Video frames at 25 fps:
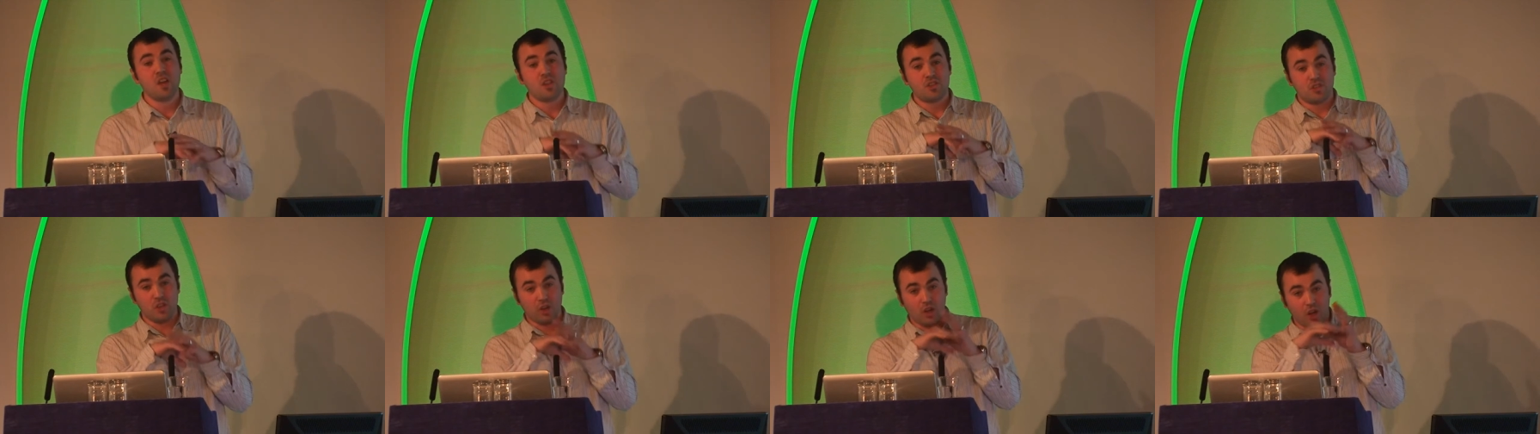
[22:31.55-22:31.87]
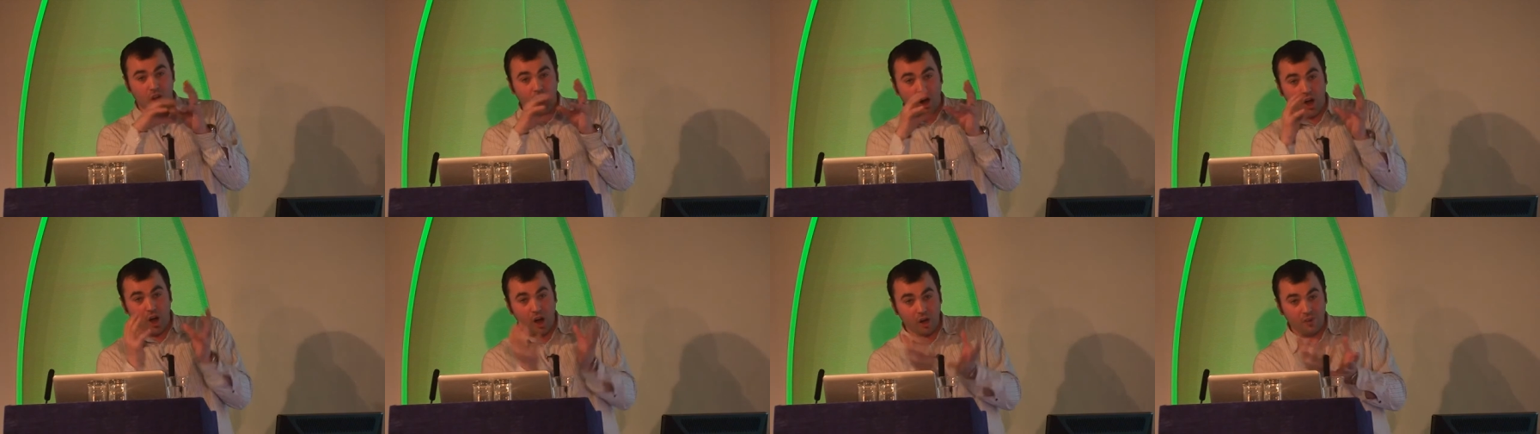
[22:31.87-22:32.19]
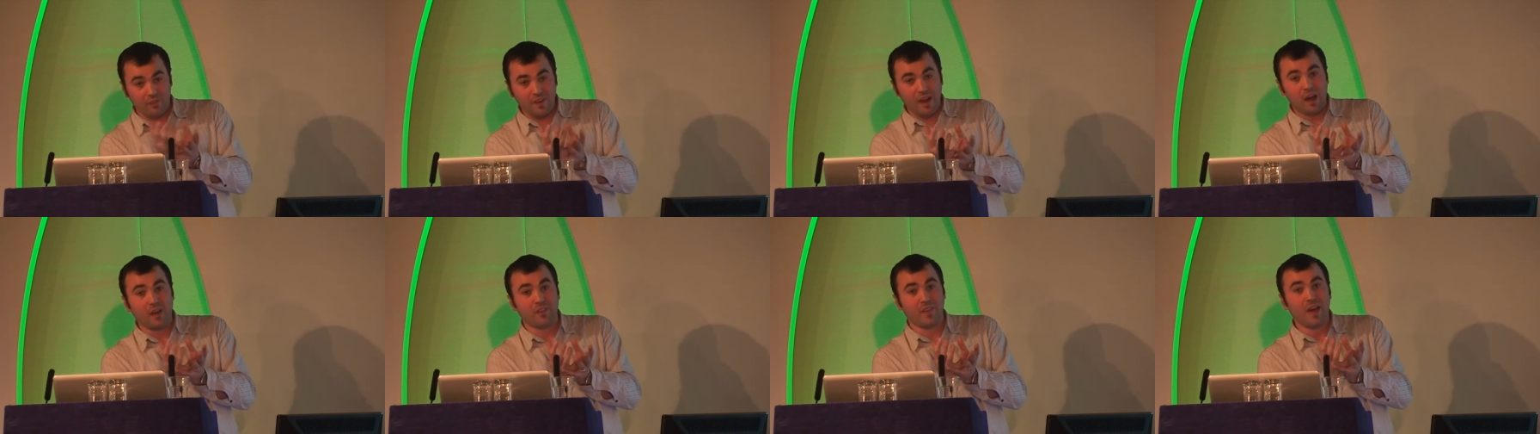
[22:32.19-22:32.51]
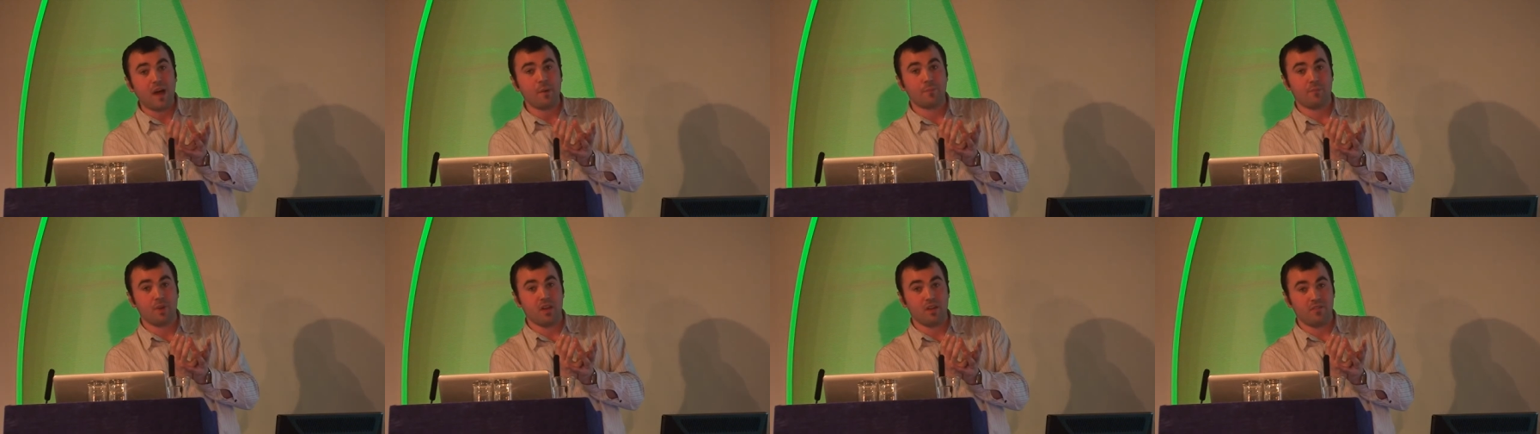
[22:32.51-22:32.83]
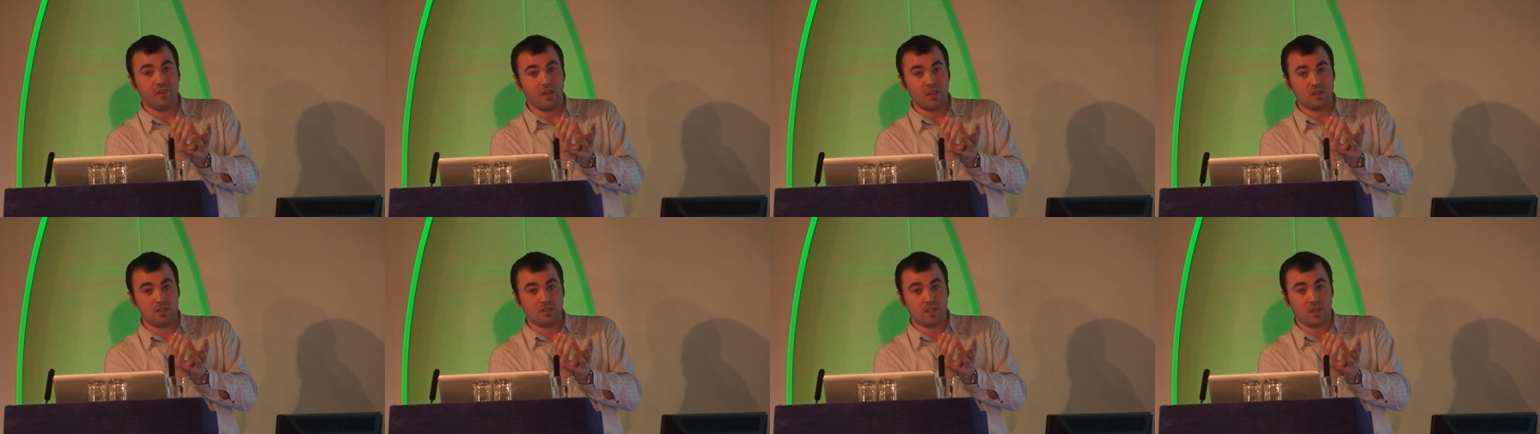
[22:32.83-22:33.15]
So carve out that bit
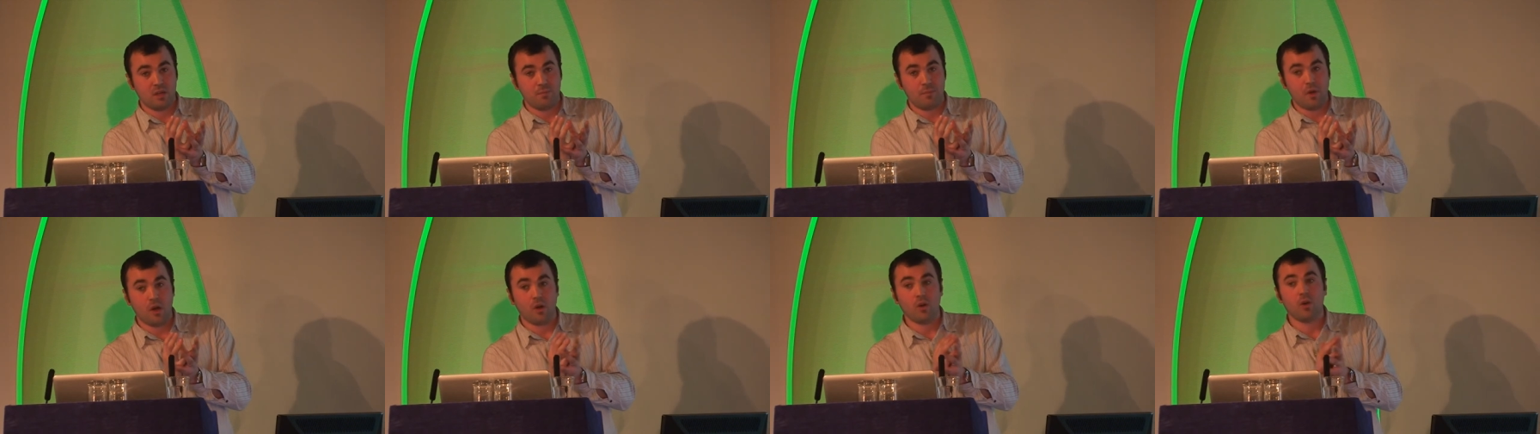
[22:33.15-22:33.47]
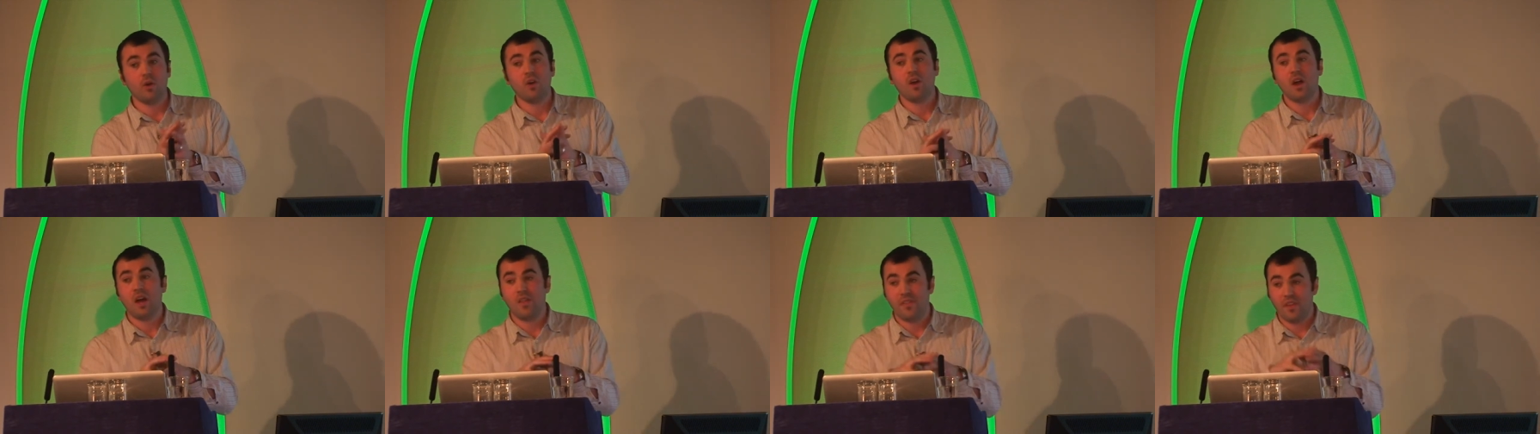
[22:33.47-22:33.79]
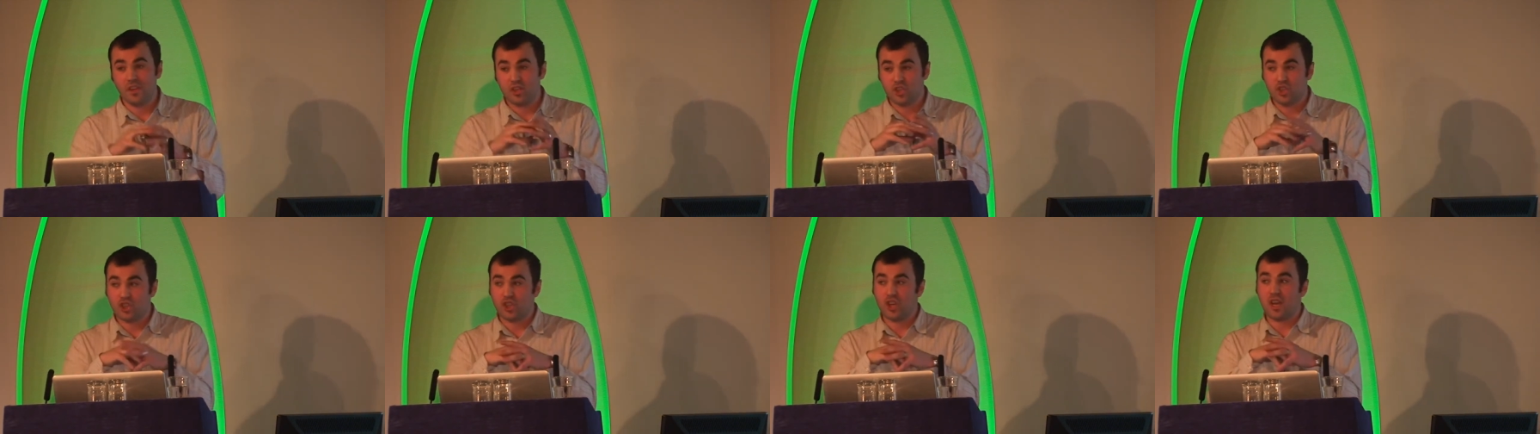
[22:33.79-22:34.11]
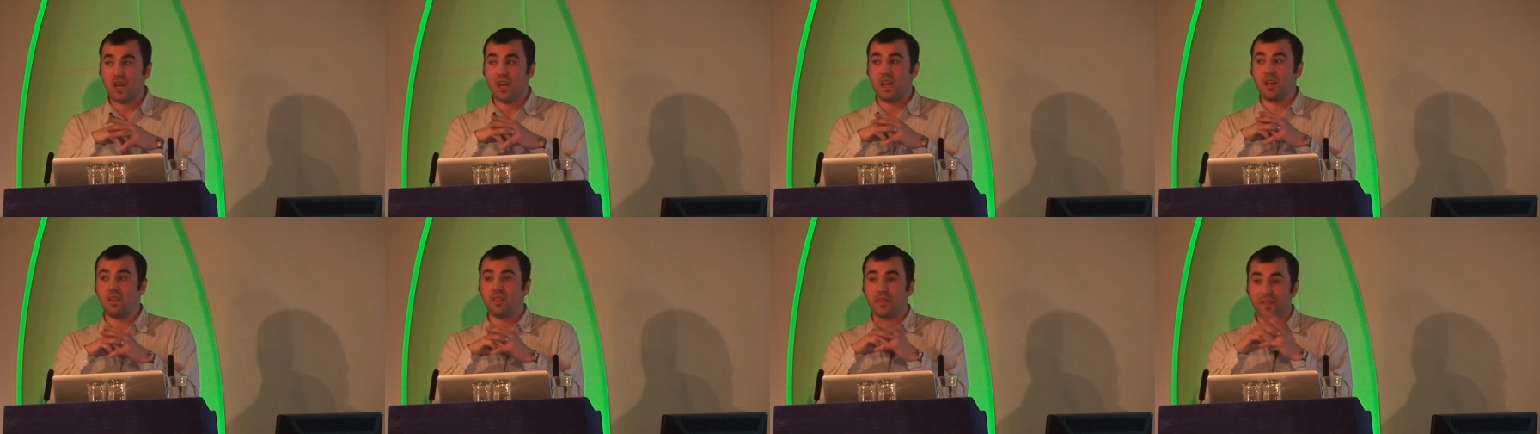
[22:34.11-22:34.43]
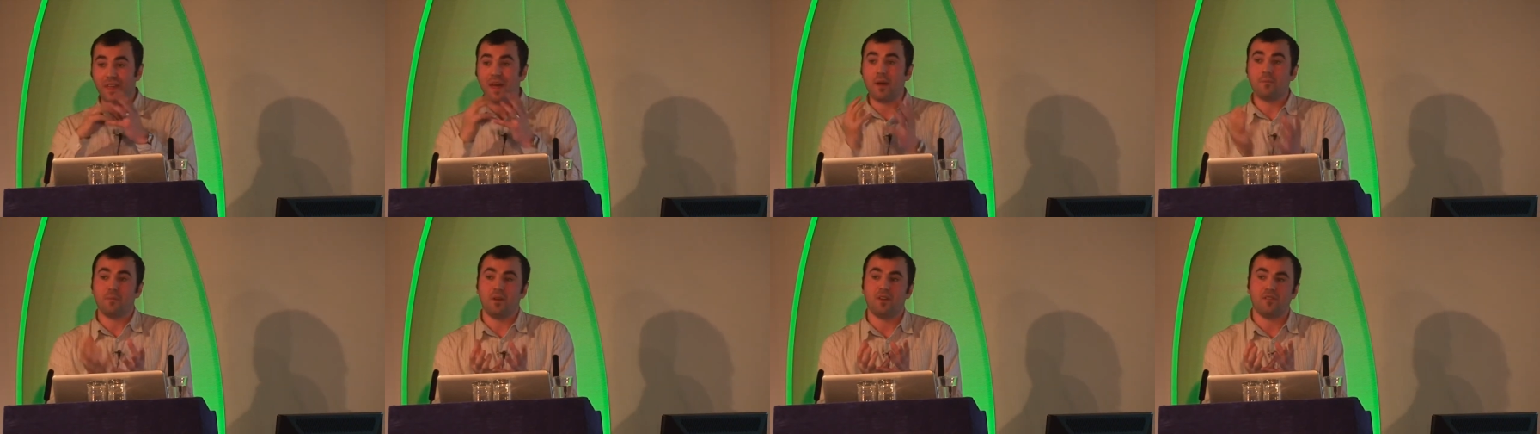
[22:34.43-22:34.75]
of HTML and then share
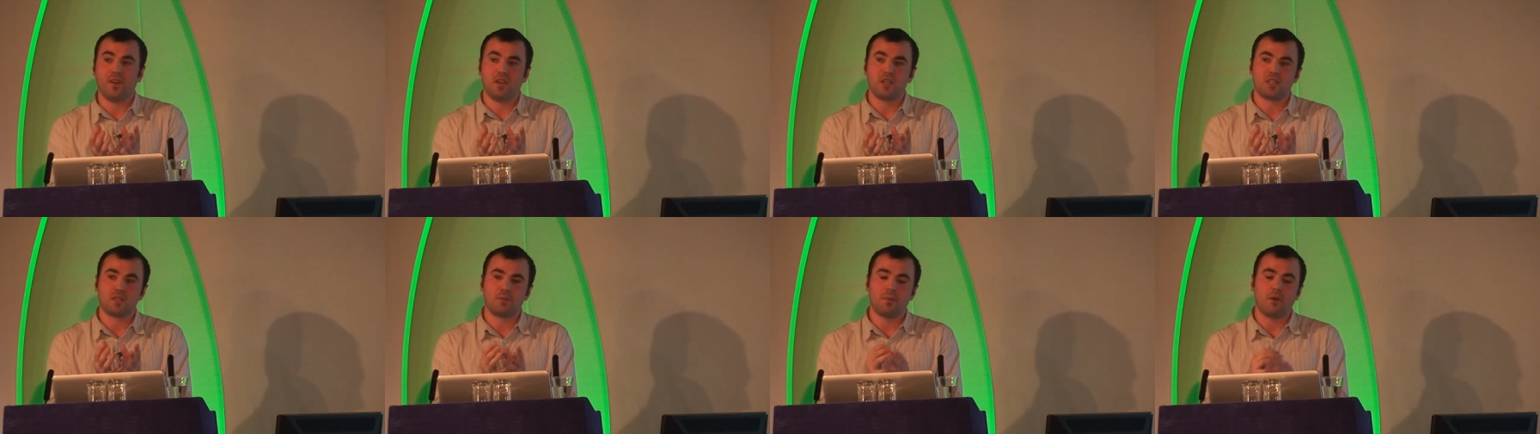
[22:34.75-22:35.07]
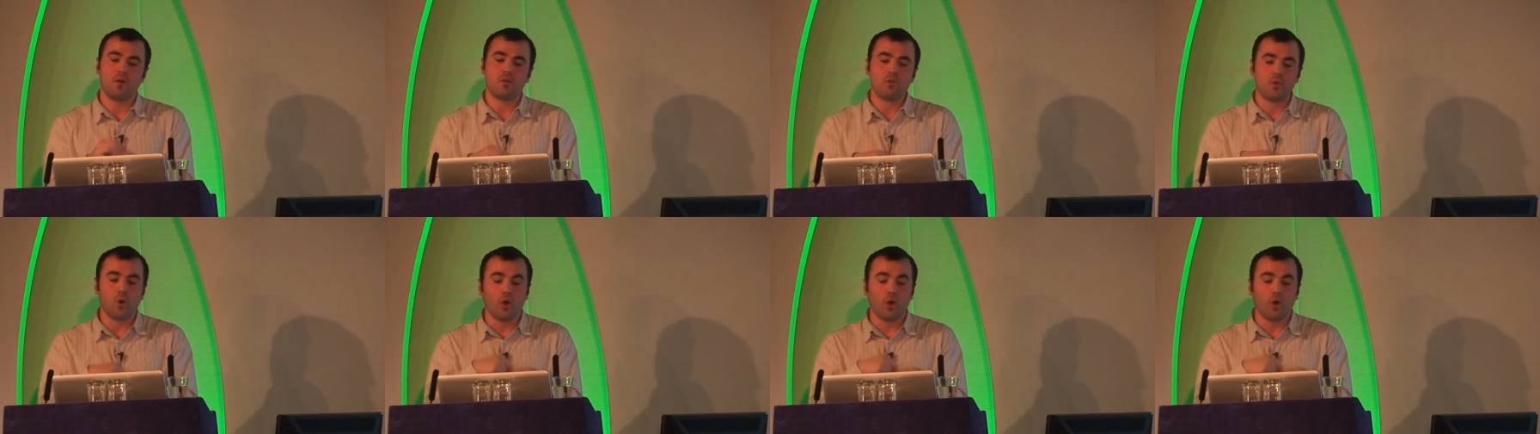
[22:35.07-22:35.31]
that bit of HTML,